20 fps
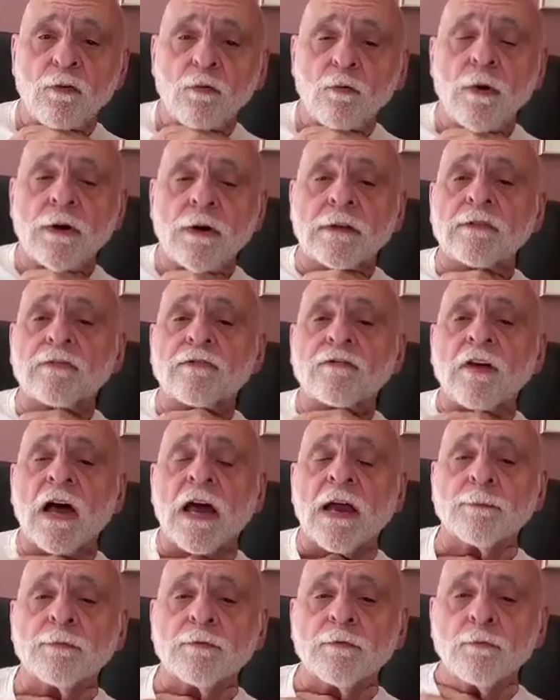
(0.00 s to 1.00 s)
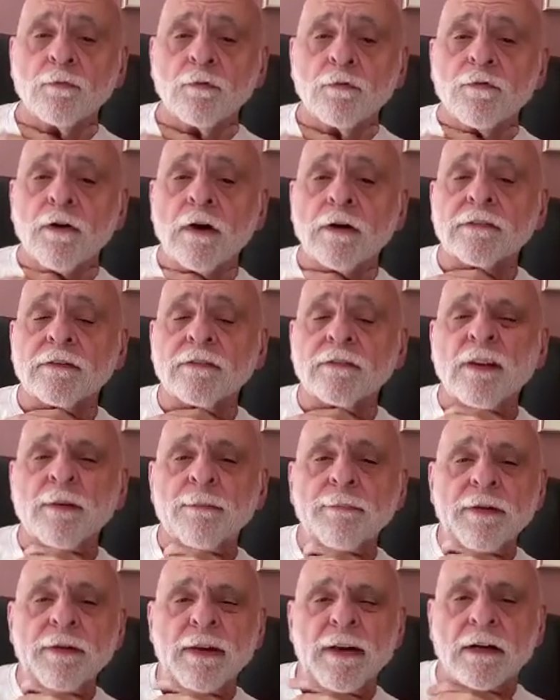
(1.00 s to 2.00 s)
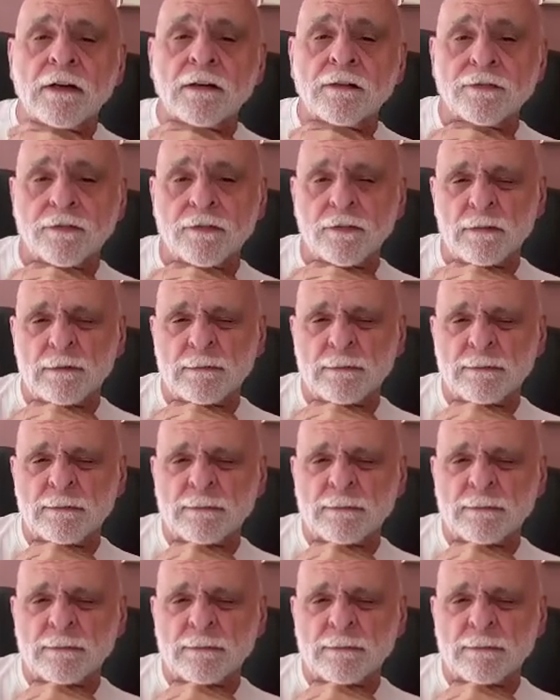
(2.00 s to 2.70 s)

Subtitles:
when it's time to move on to something else.